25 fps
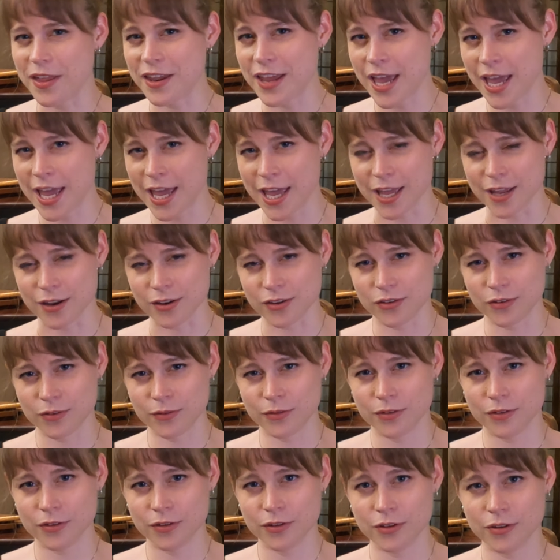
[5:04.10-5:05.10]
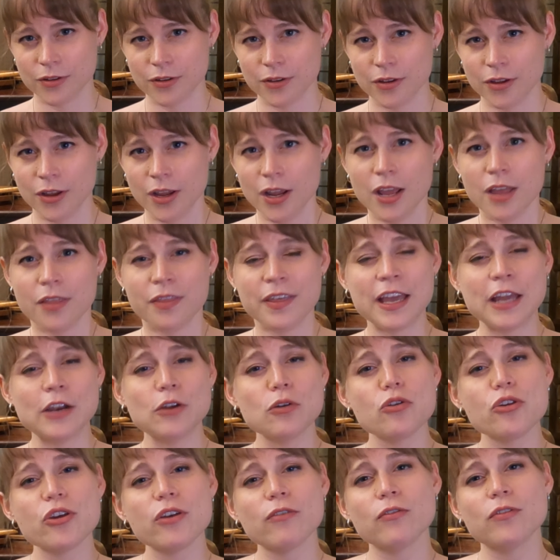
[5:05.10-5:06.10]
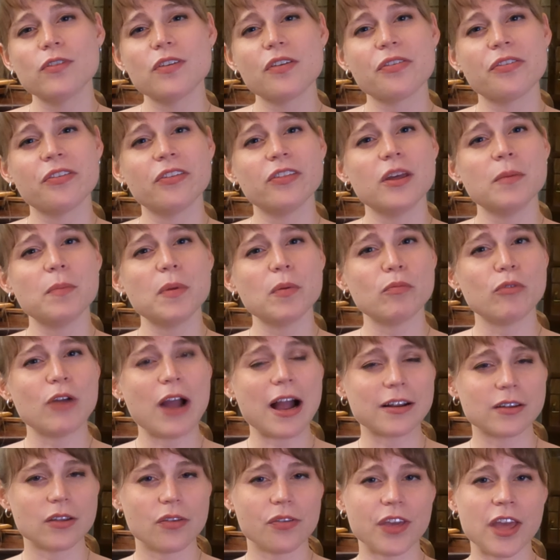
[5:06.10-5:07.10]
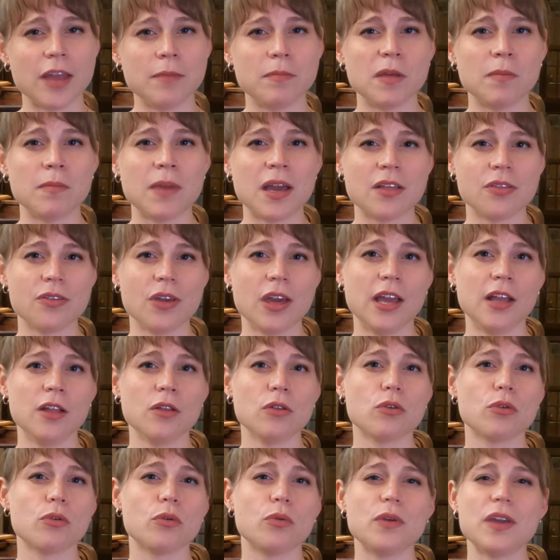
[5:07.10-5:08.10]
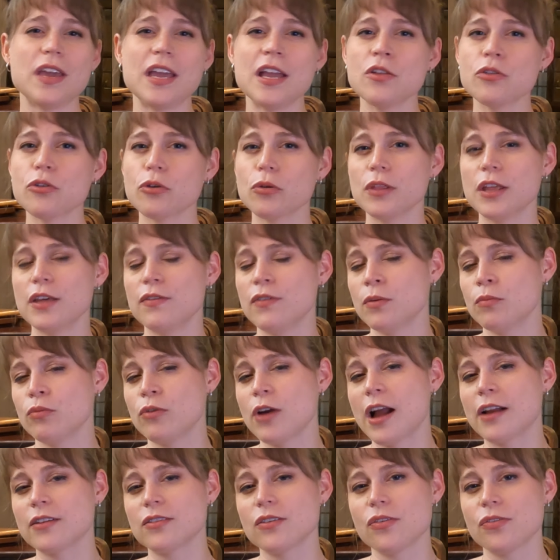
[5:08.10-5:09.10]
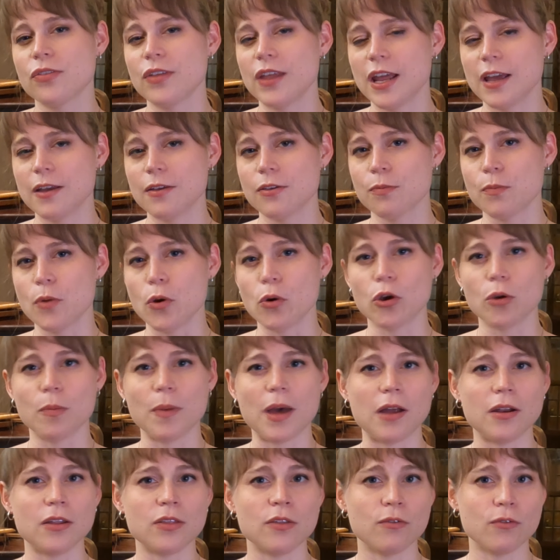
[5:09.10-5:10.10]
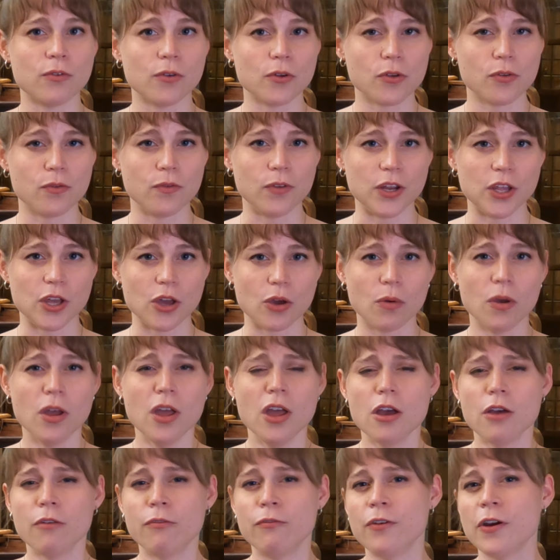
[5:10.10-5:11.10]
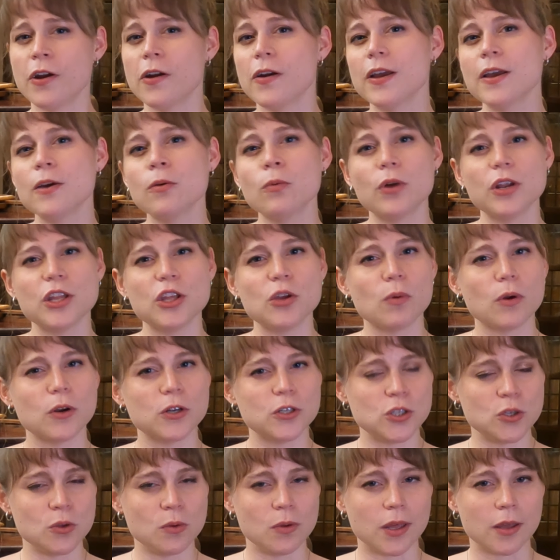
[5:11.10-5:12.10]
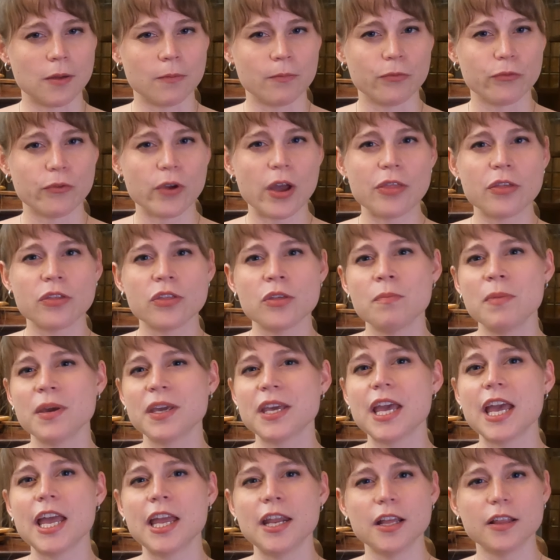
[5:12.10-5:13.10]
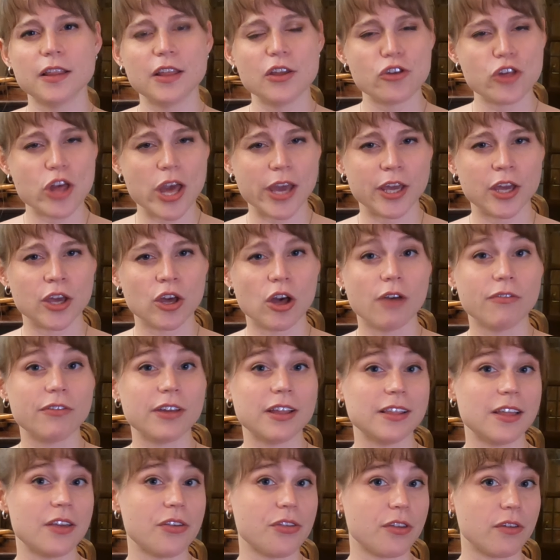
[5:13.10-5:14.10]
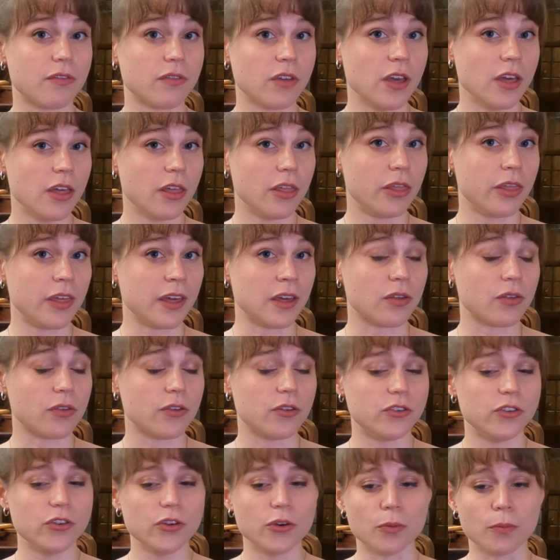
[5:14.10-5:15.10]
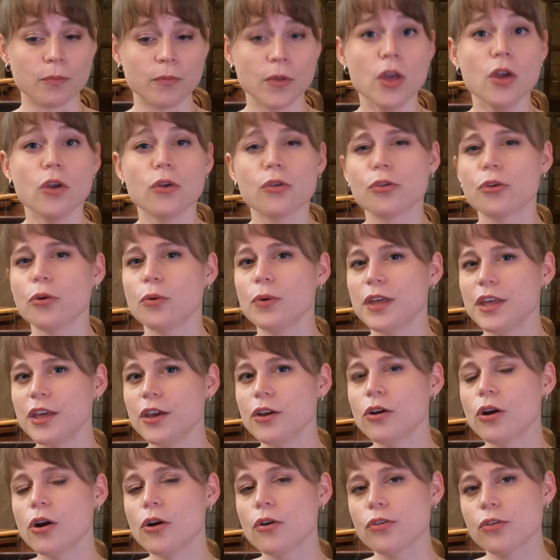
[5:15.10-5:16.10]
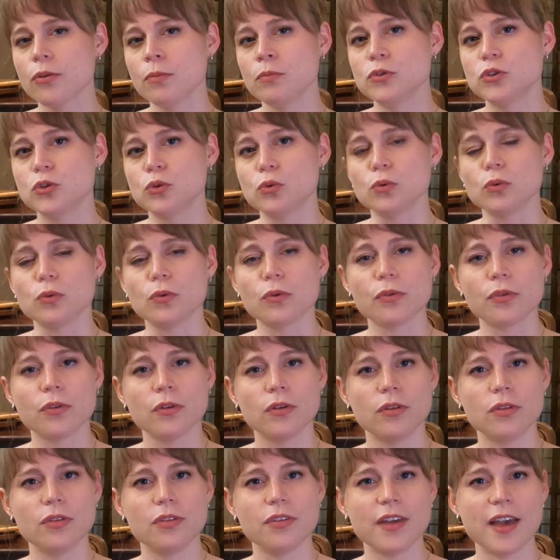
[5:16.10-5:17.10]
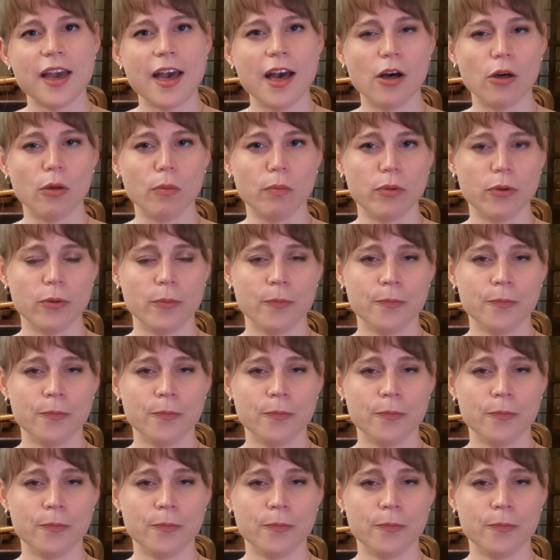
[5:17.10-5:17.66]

hand. The energy for this deliberate practice can be maintained through the interleaving practice that I spoke about in the first video, varying what you are doing rather than mechanically checking off a list of things to do. So here are some tools to help.